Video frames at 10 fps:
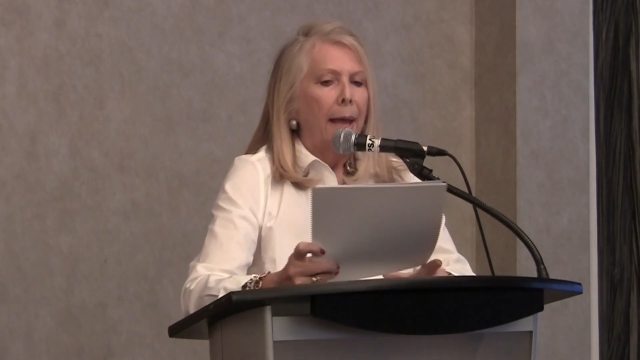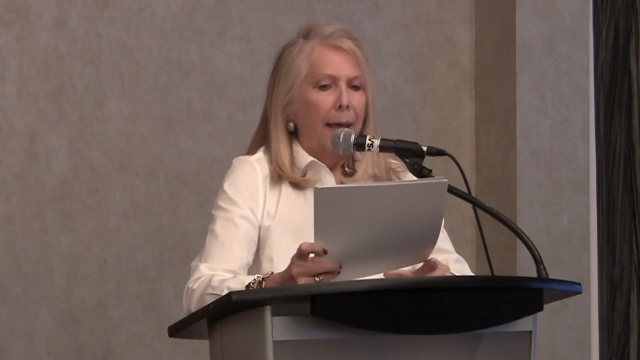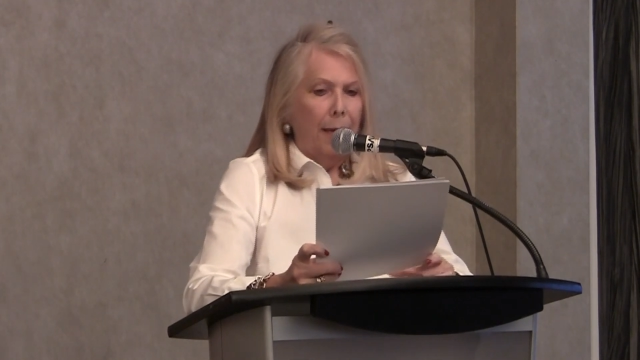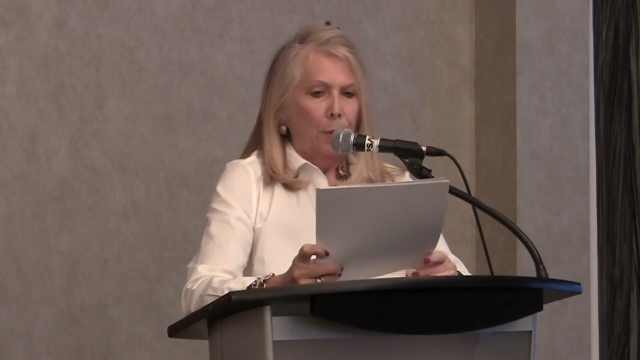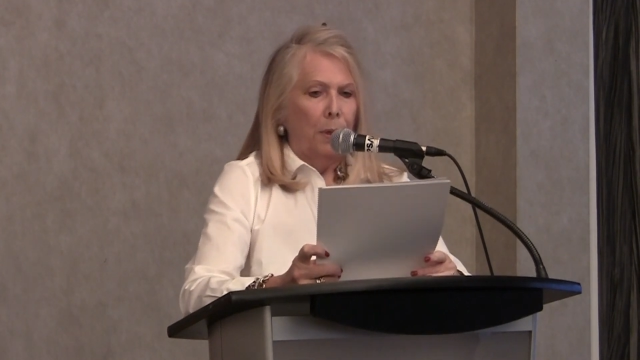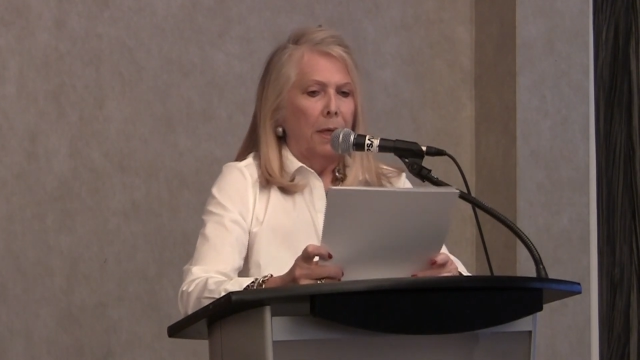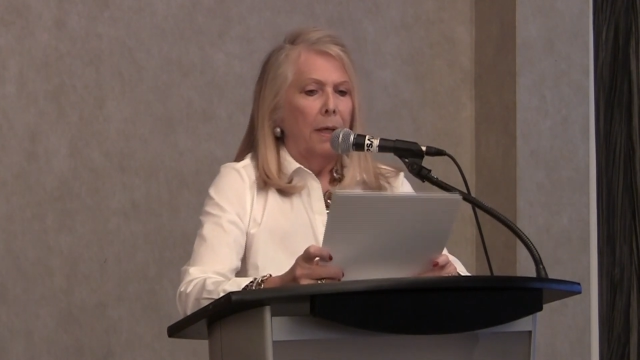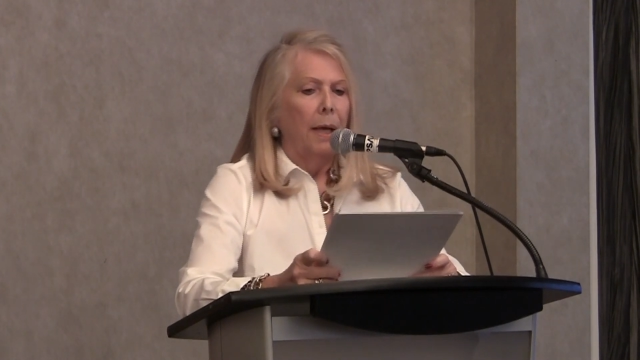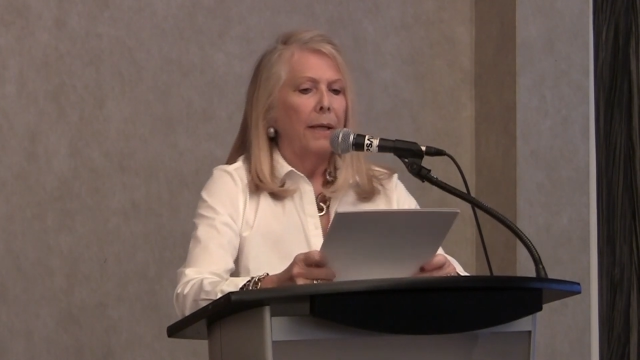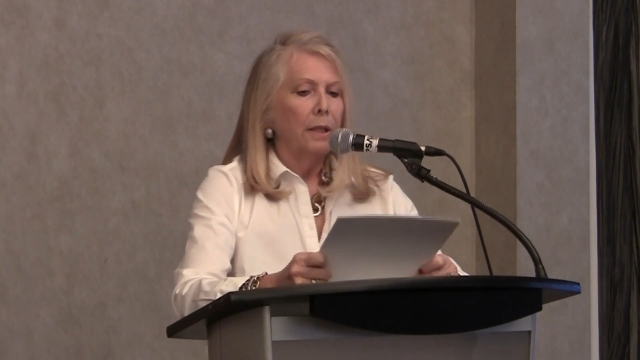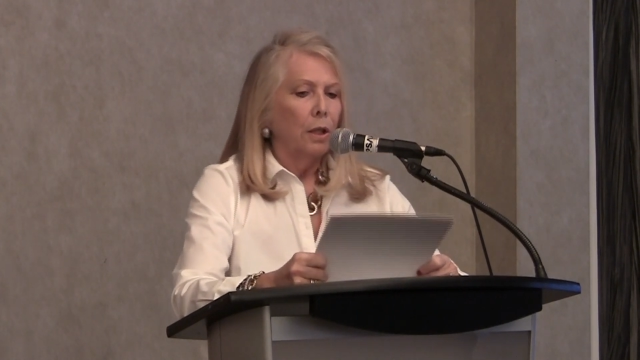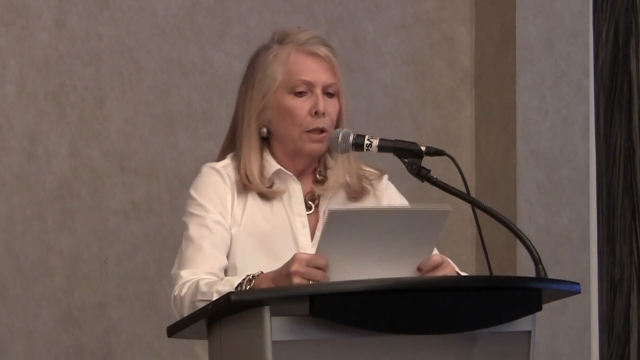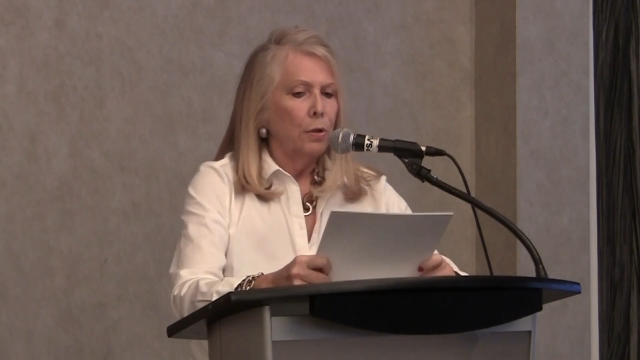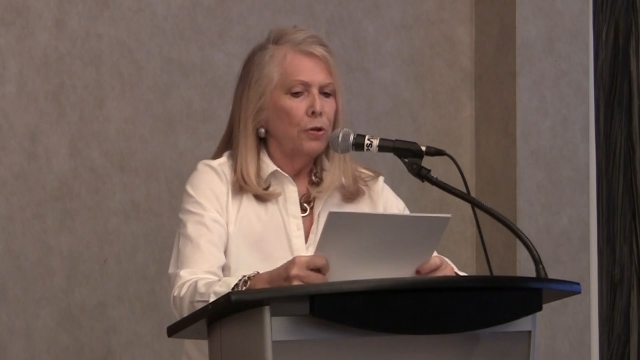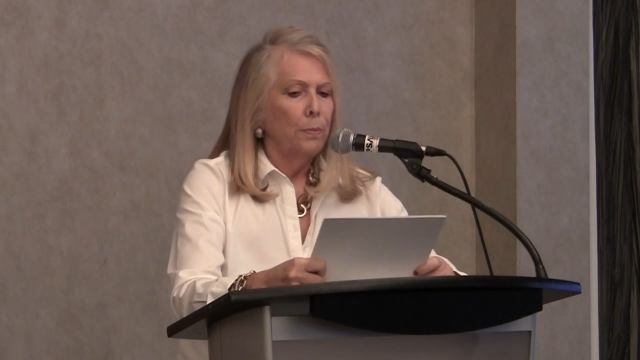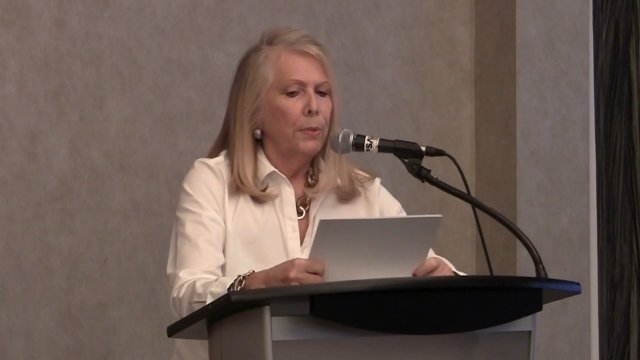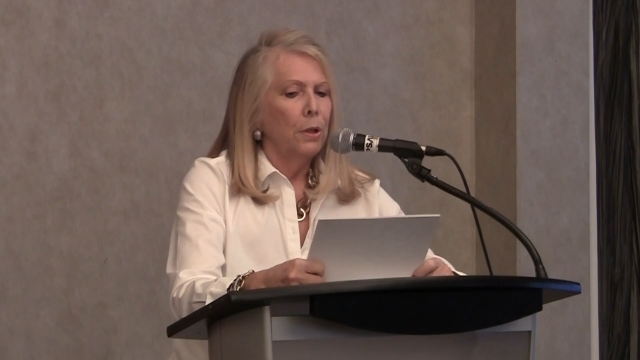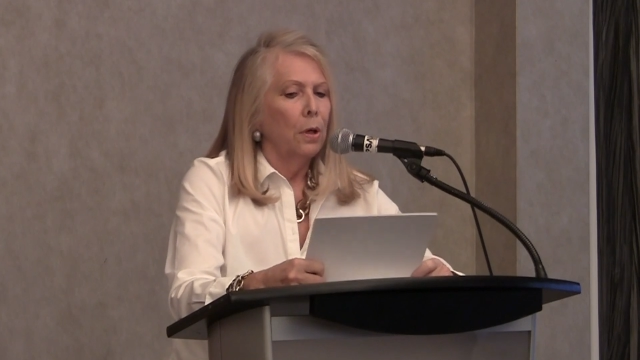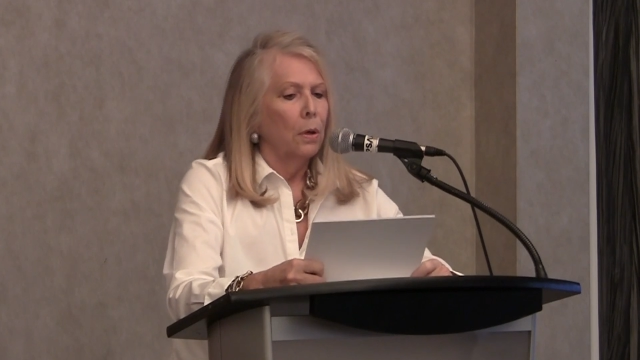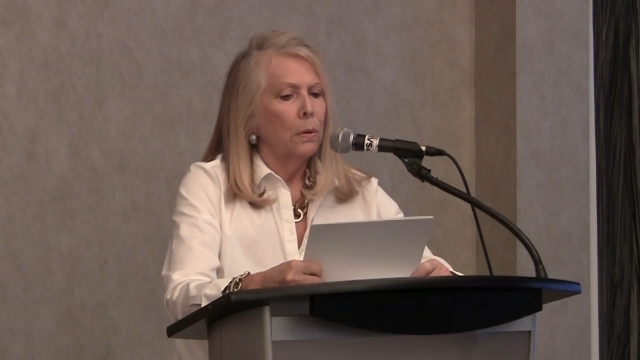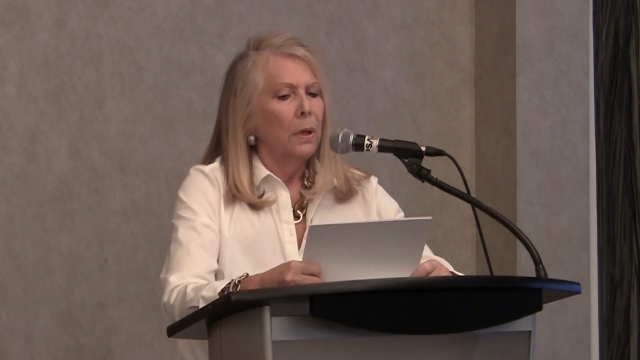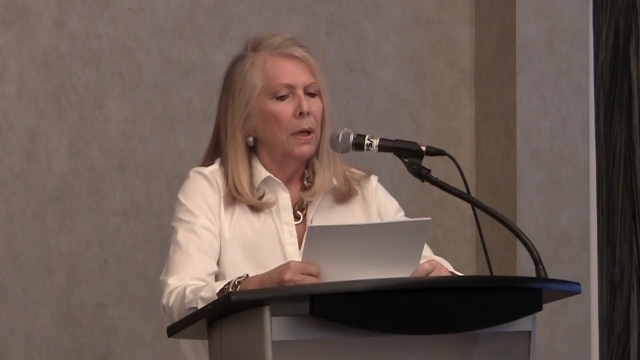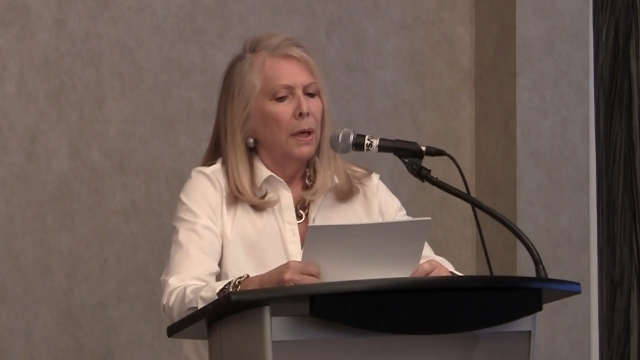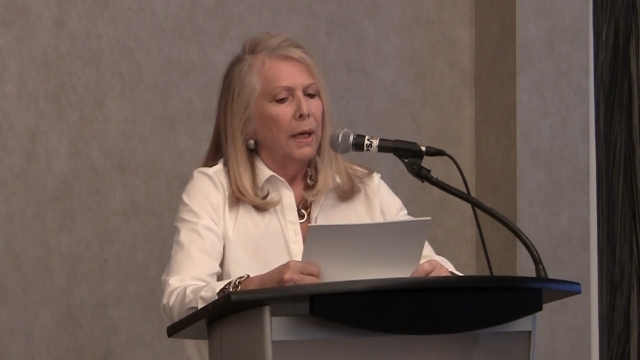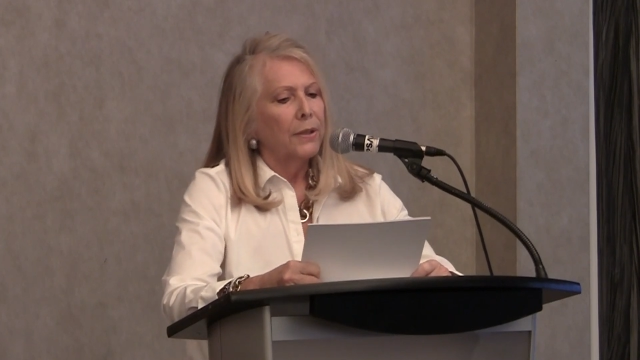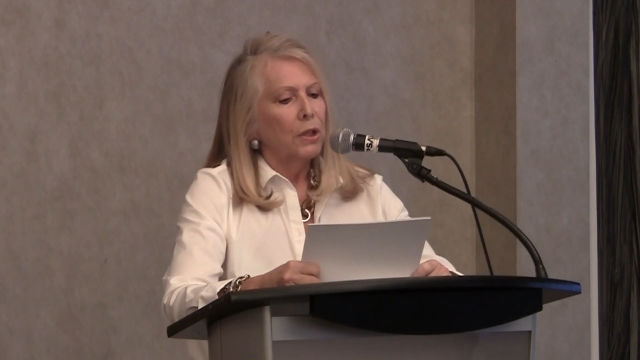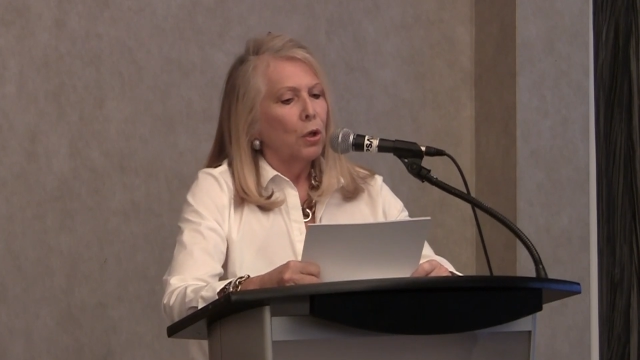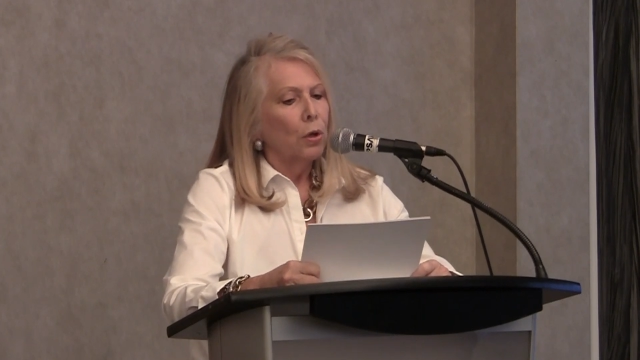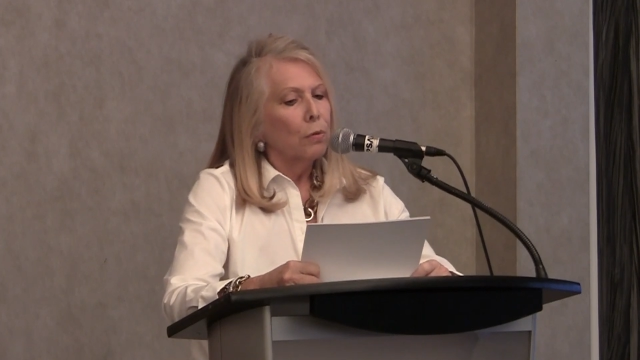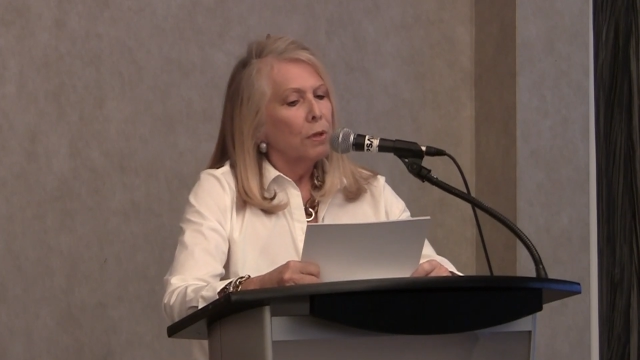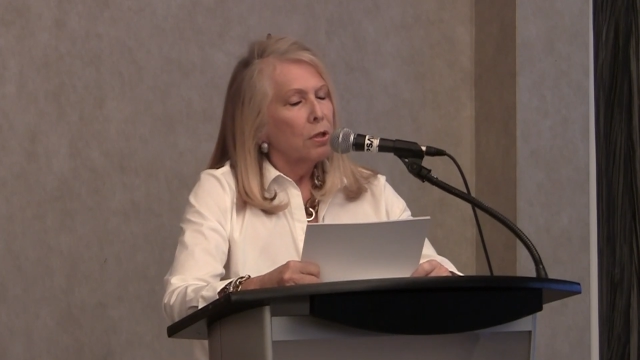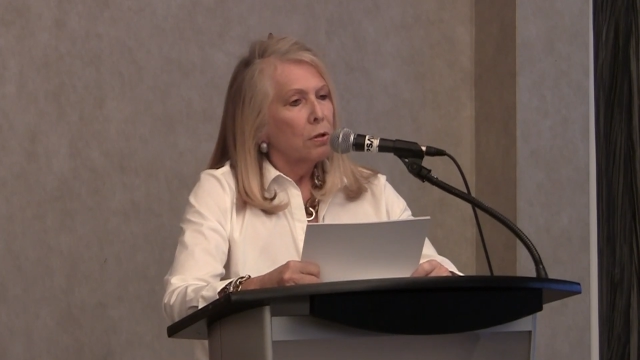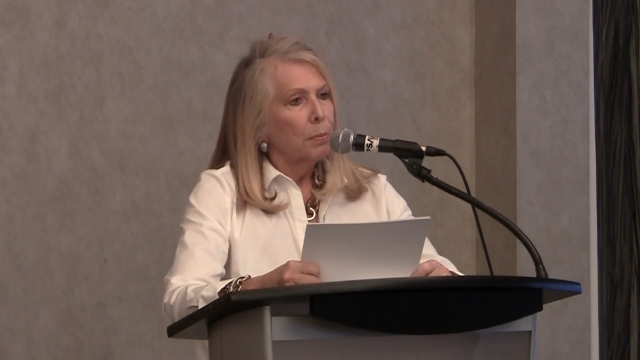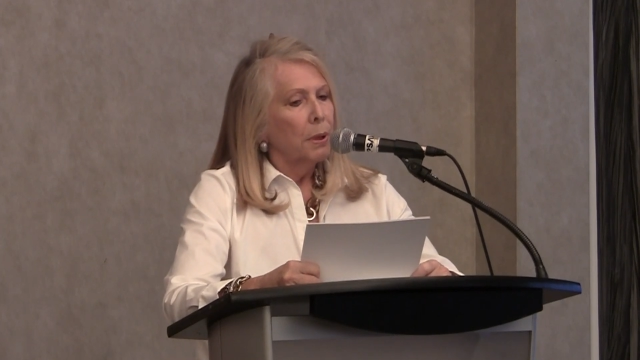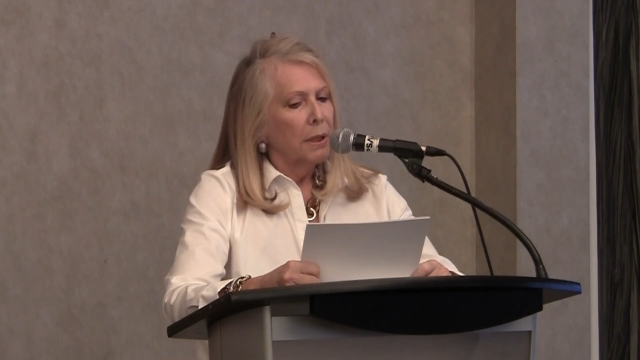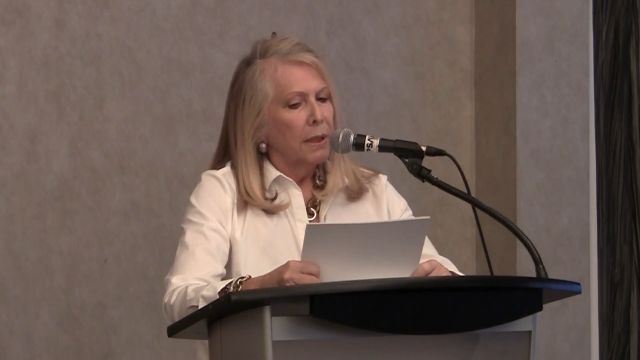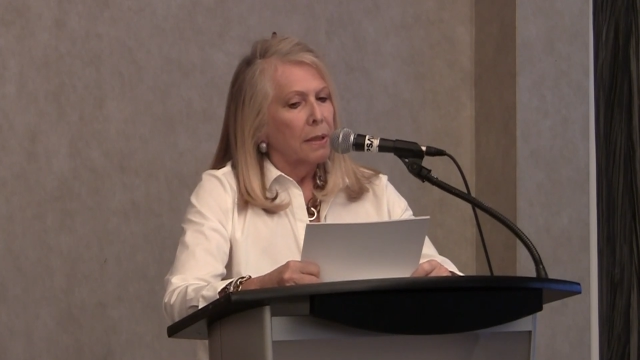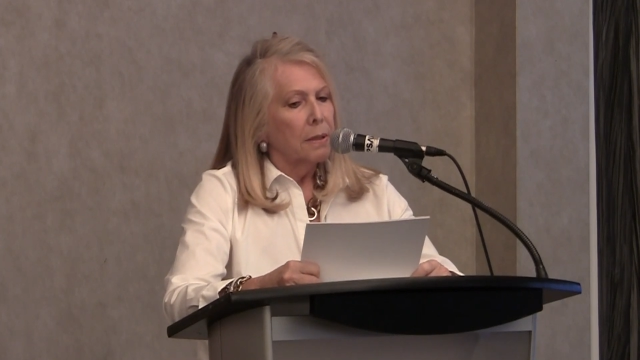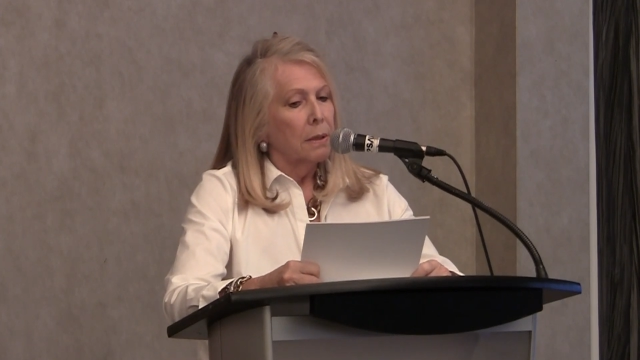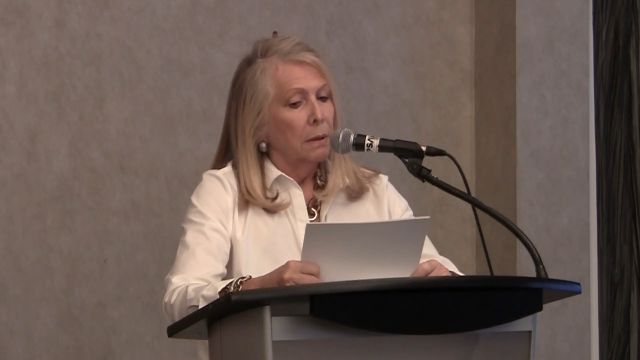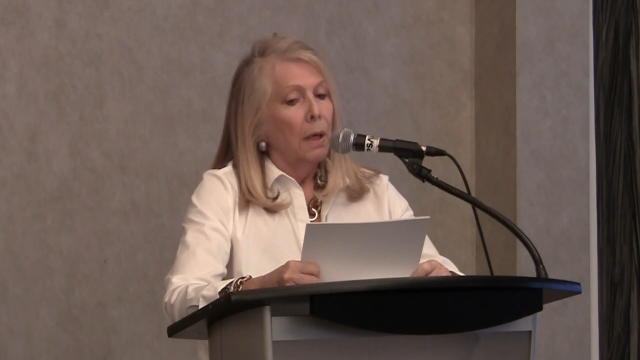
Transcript: Equity, and Inclusion Bureau at the York Regional Police,